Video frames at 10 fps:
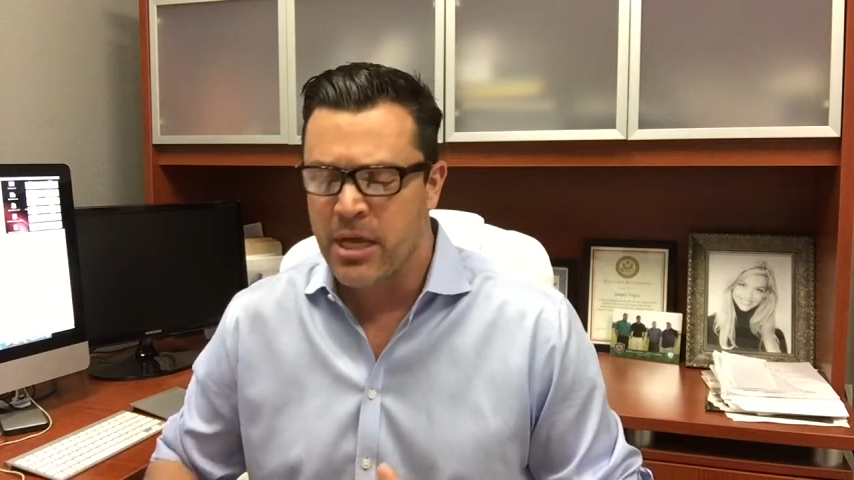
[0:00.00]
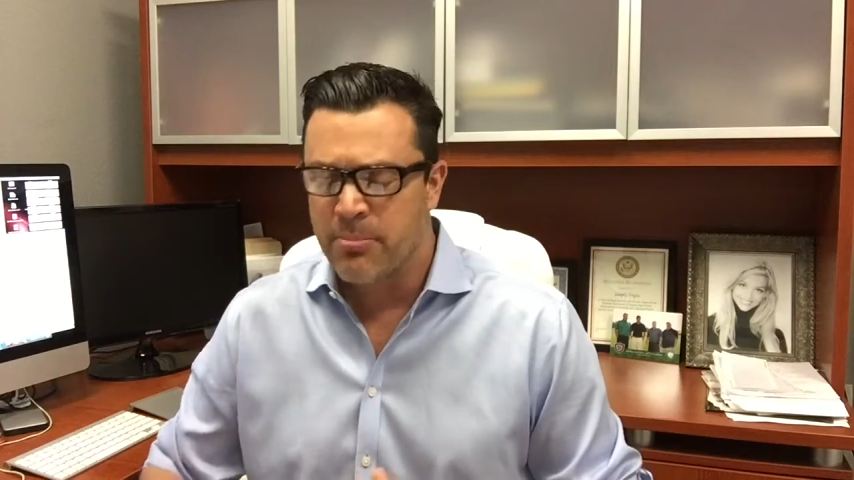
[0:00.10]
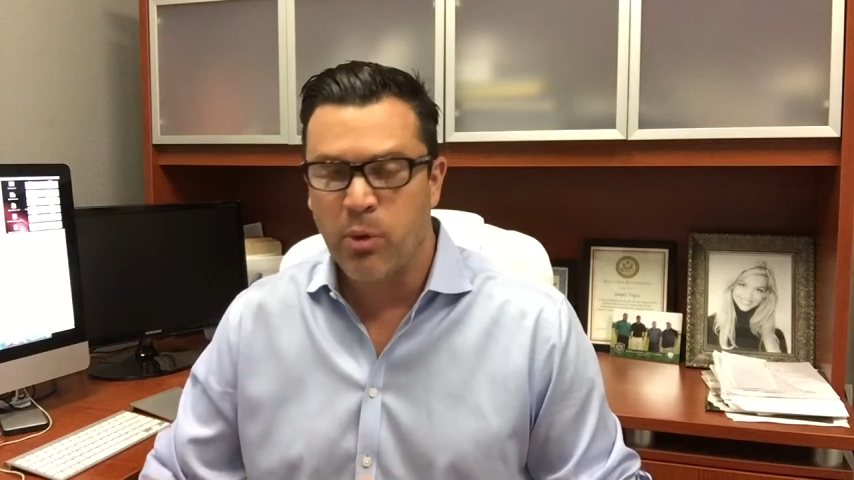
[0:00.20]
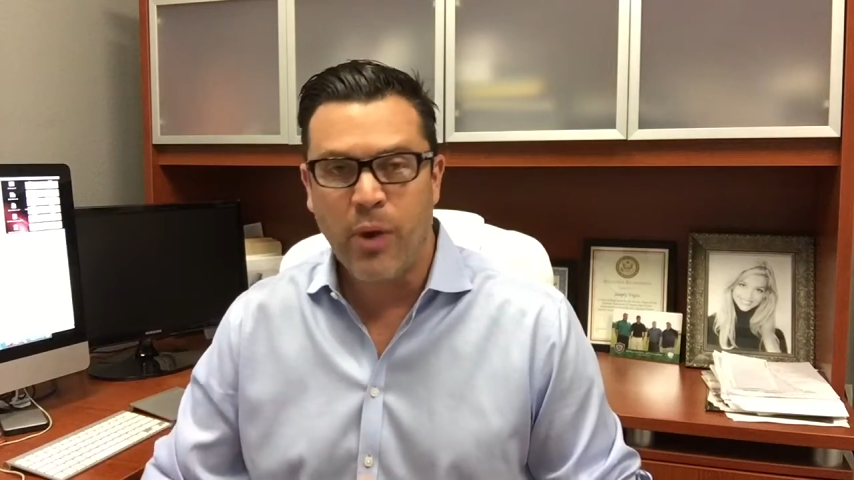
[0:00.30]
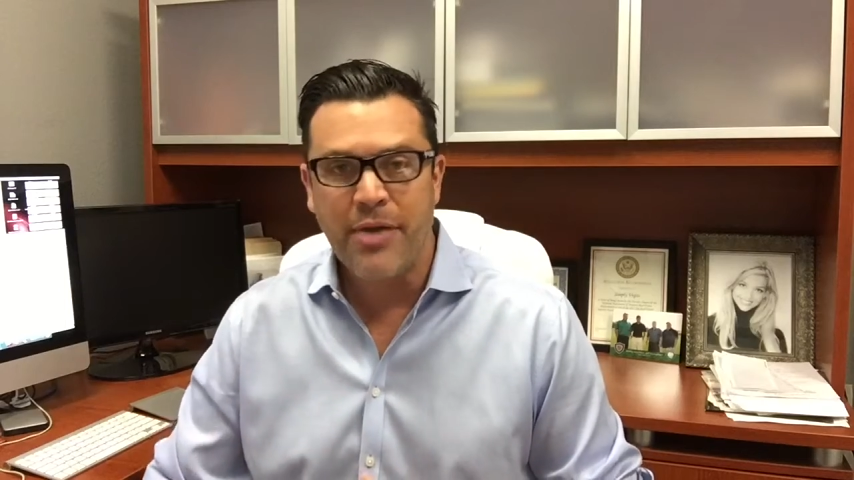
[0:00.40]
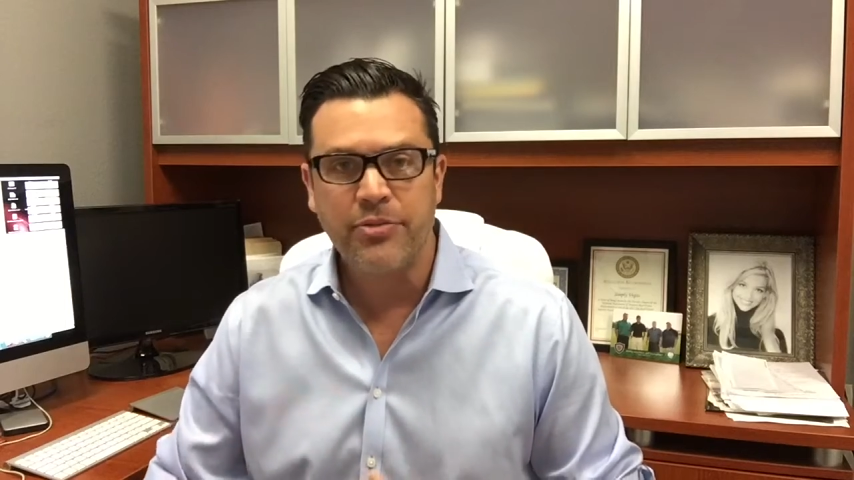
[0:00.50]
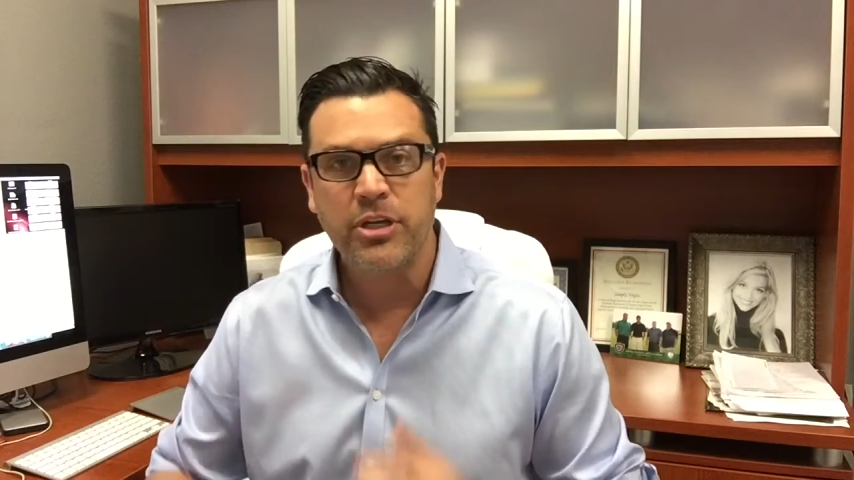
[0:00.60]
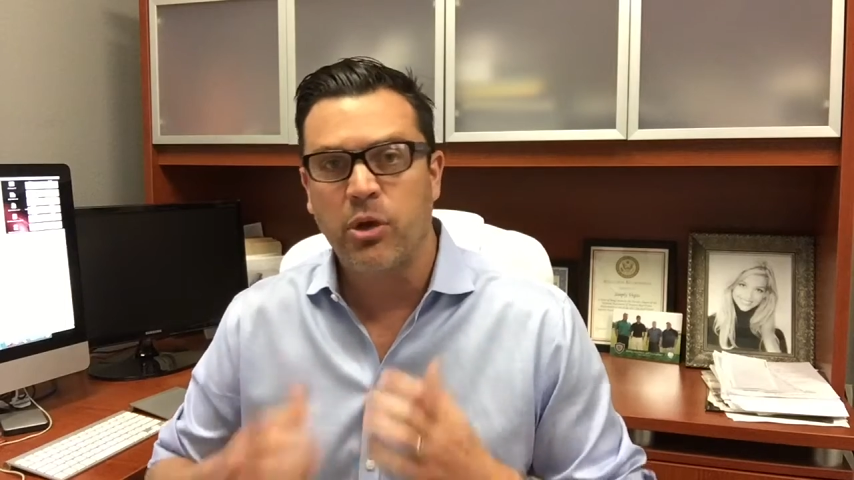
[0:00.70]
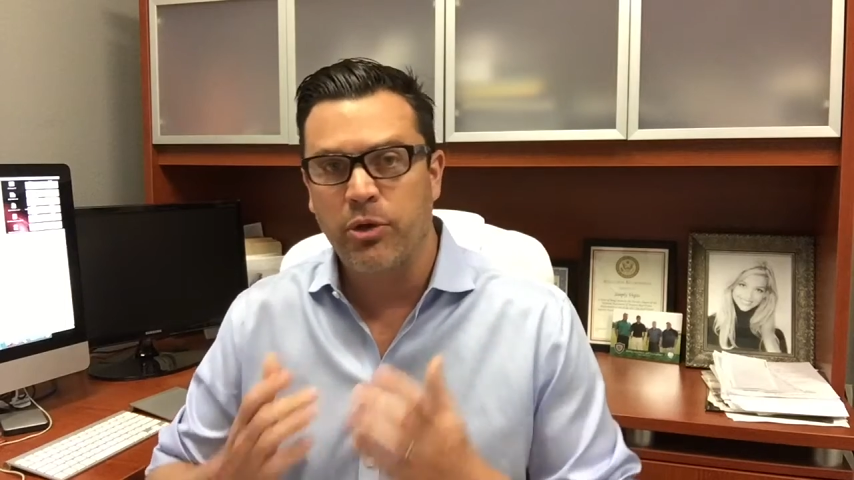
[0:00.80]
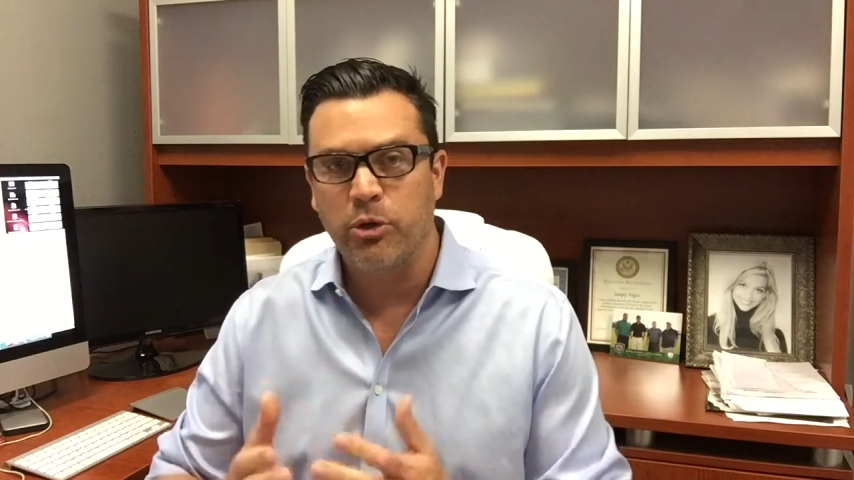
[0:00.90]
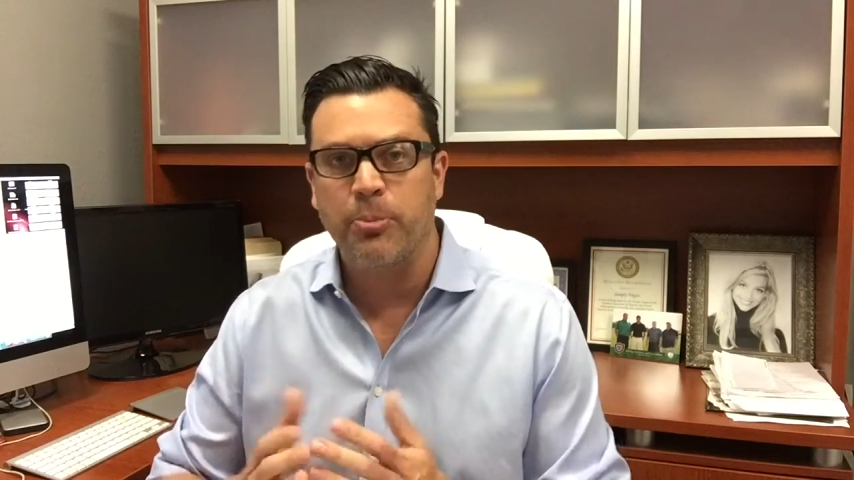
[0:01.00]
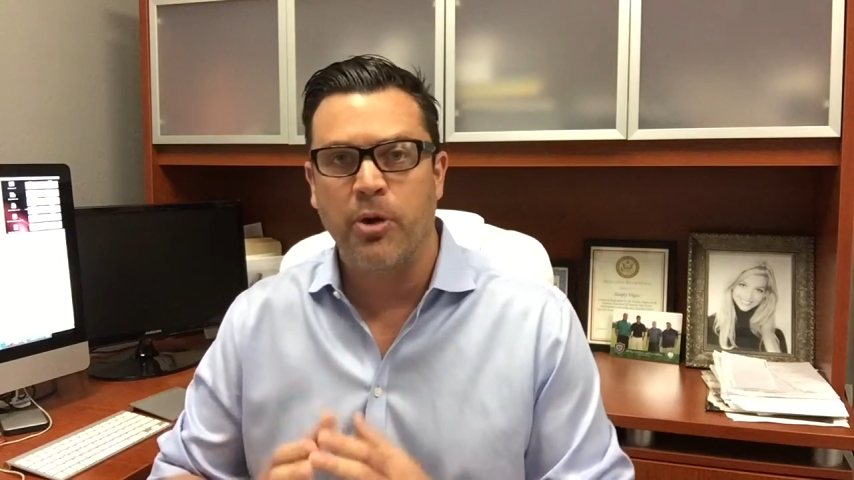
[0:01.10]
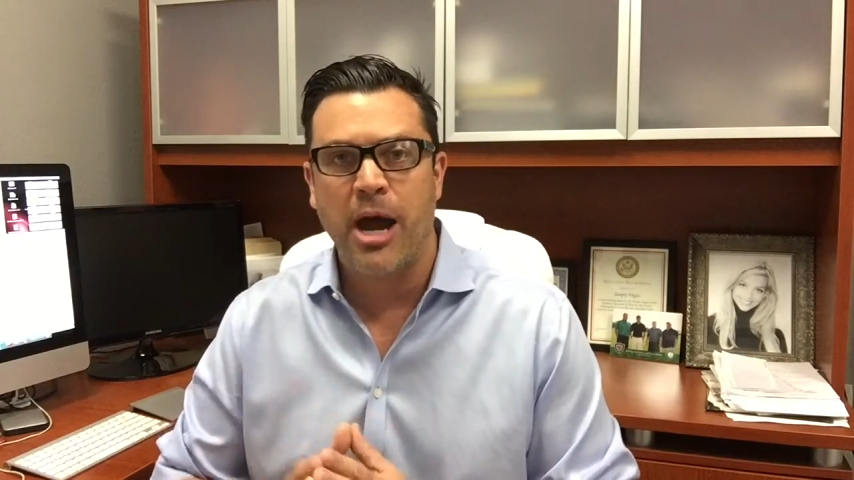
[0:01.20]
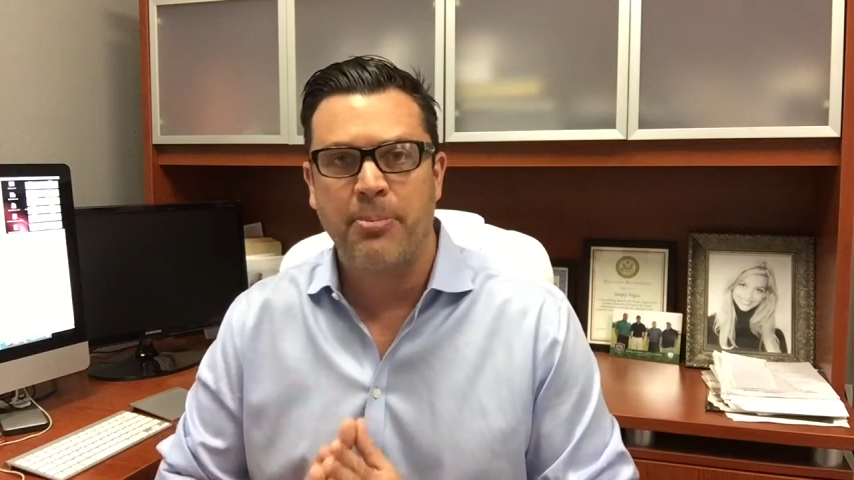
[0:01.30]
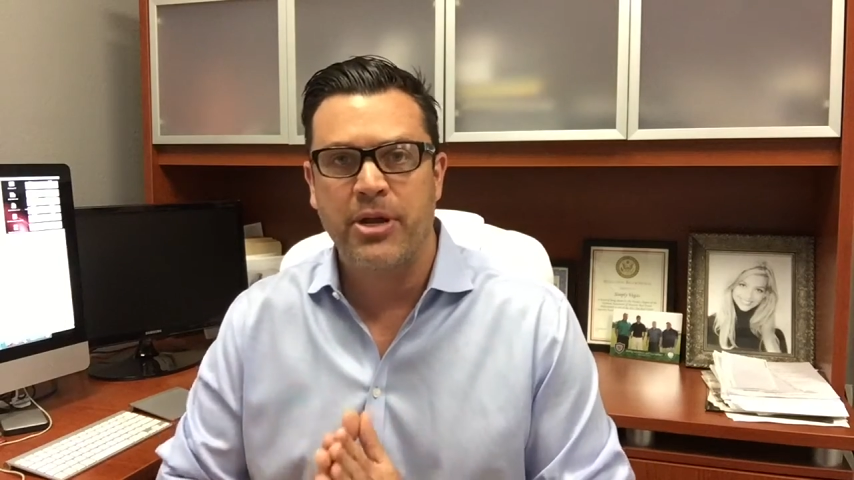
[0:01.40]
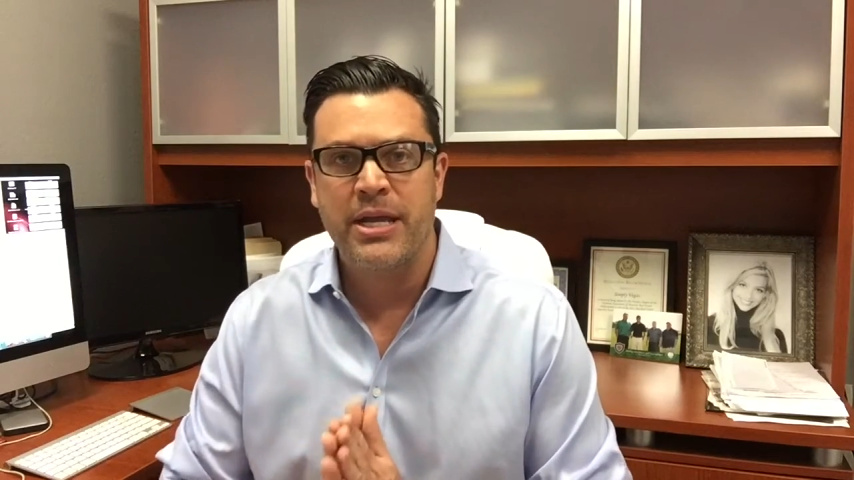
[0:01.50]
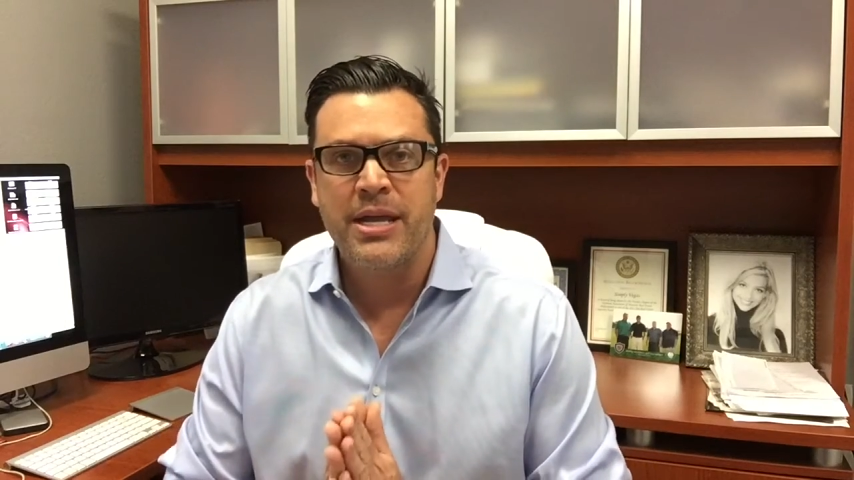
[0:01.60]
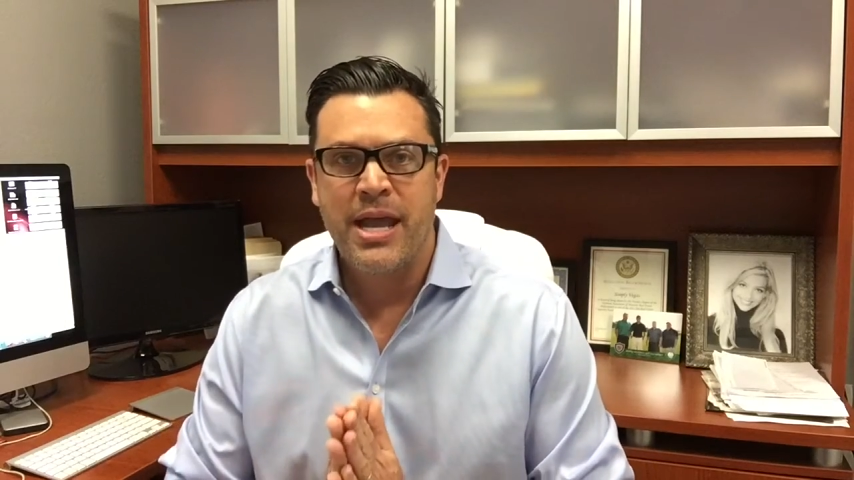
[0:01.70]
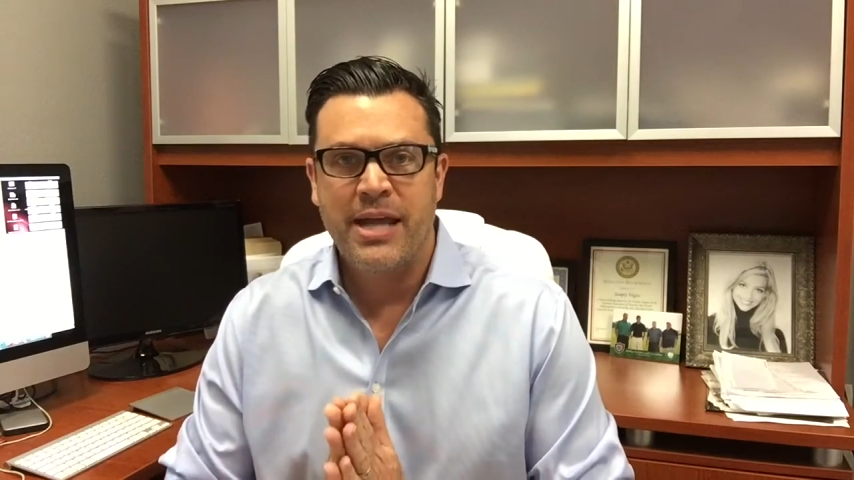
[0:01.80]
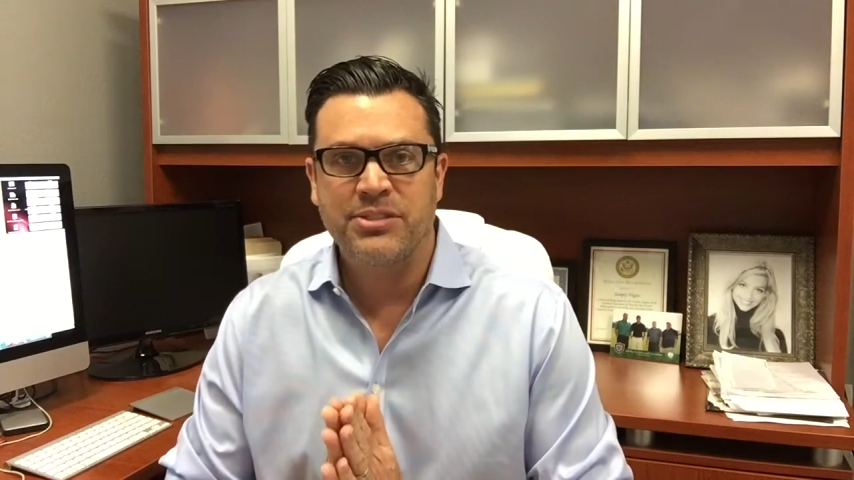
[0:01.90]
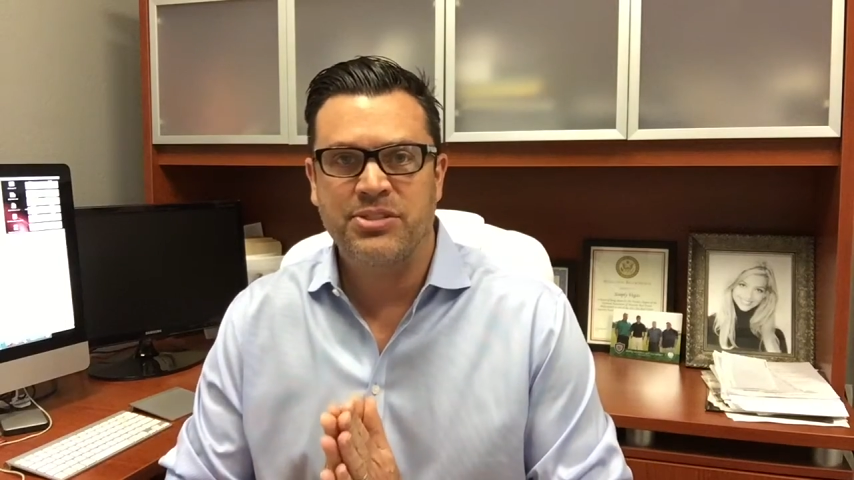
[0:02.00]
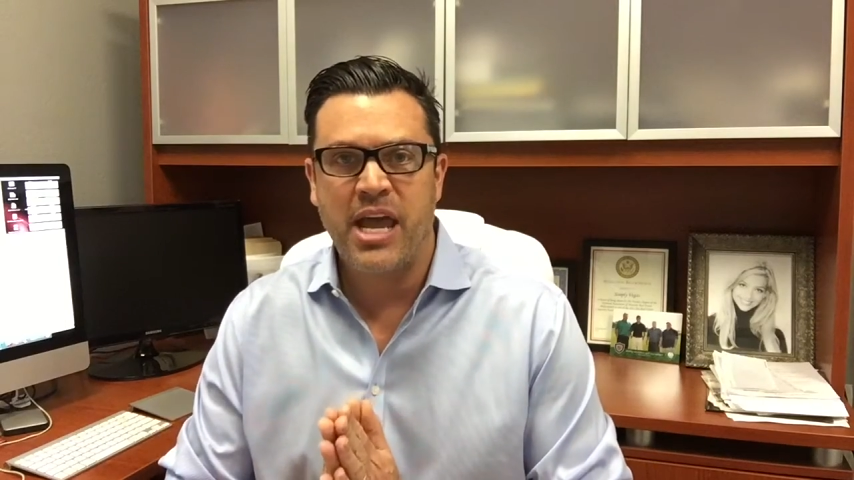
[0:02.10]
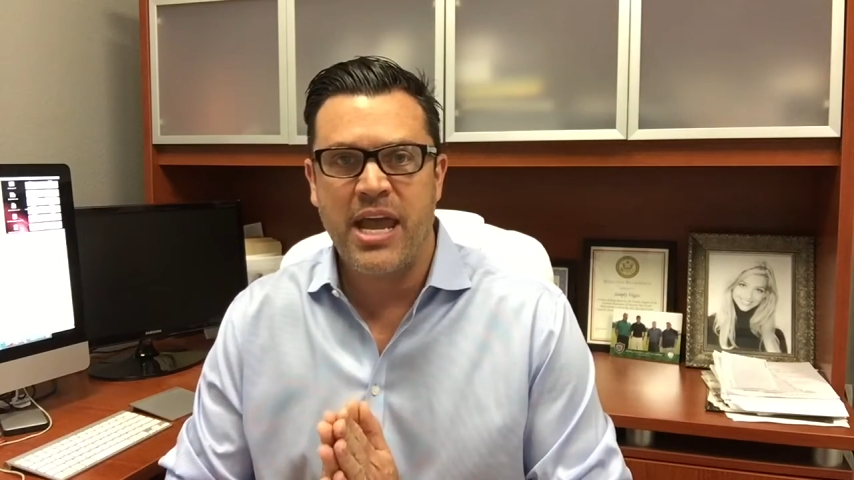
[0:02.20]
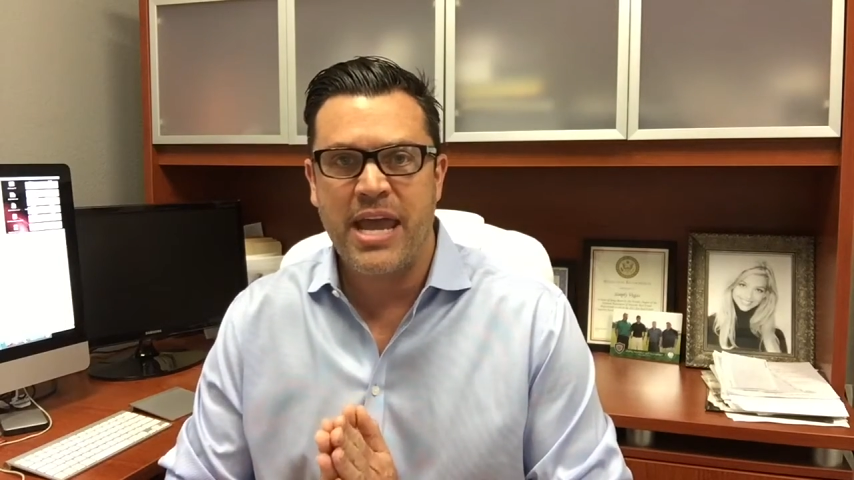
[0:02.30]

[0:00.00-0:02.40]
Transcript: But rather than go into a property and say,